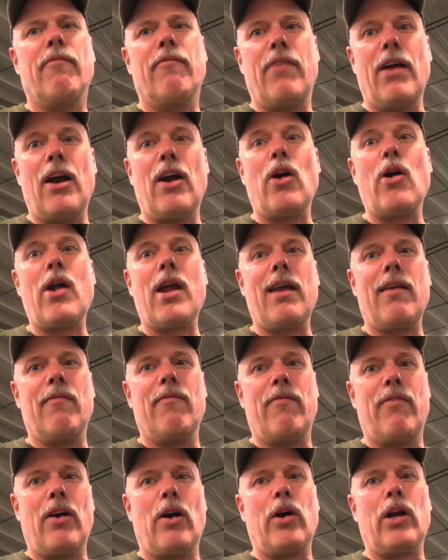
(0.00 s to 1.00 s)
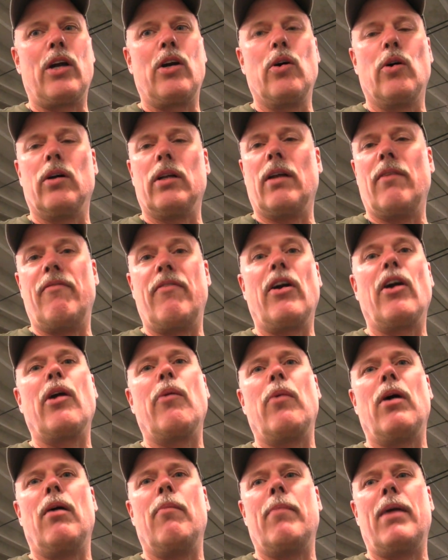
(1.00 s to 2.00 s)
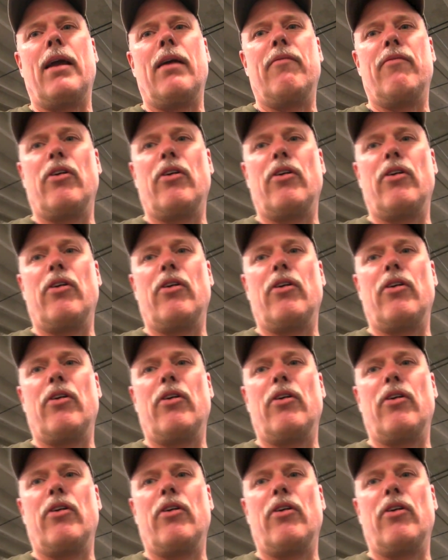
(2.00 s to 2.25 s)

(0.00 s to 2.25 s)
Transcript: very, very cool and very well made,